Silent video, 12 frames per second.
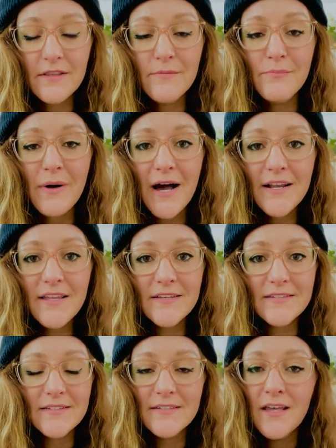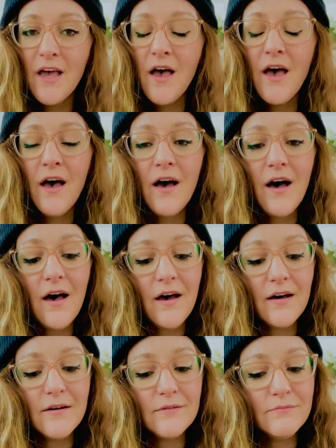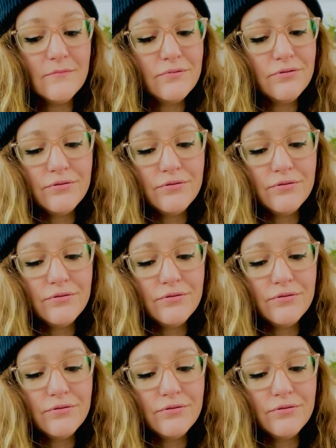The body is a